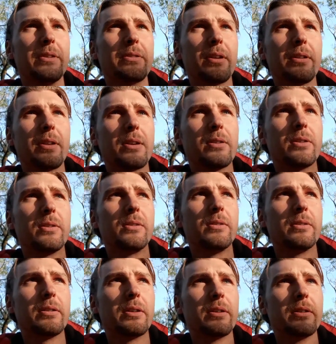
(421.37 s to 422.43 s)
something
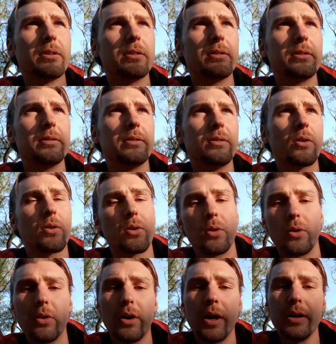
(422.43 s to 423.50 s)
called uh,
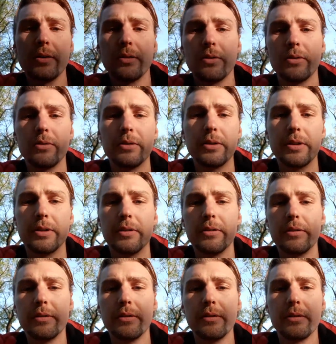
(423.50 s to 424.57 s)
Orkokola, or
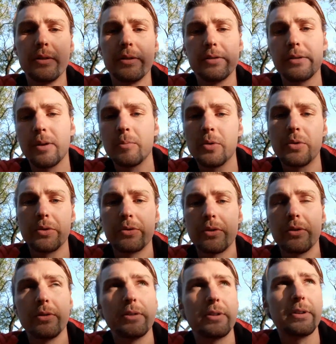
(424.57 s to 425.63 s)
uh, in Samburu it's
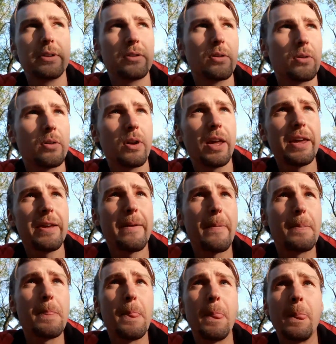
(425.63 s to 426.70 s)
called irkokolai.
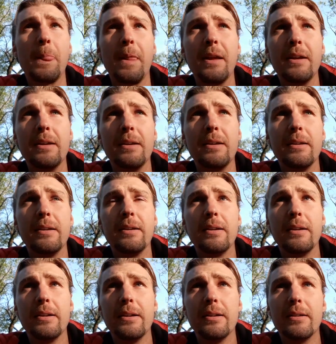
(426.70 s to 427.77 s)

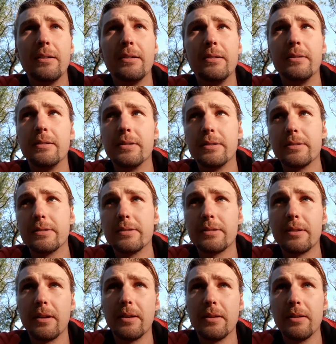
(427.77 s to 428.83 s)
Uh, it's
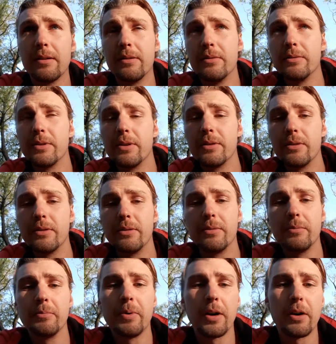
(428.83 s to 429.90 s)
the, the,
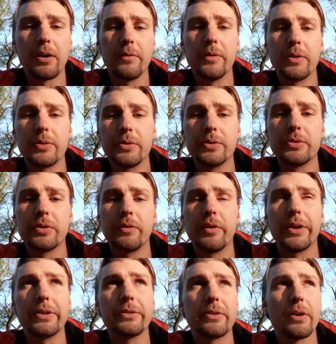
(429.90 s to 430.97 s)
bark of the roots of
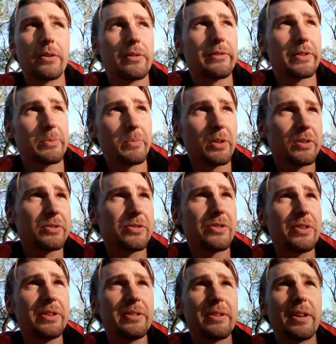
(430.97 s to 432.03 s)
a, of a smaller
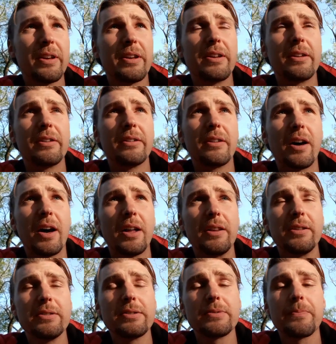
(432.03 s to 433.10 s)
tree in the
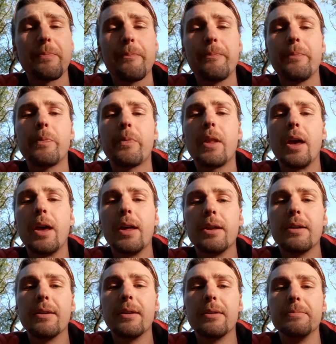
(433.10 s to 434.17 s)
highlands.
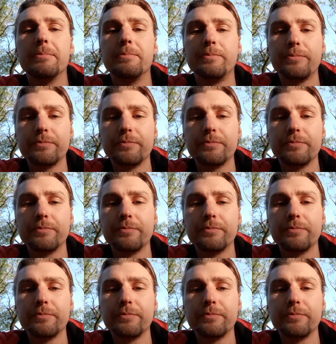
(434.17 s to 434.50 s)
And um,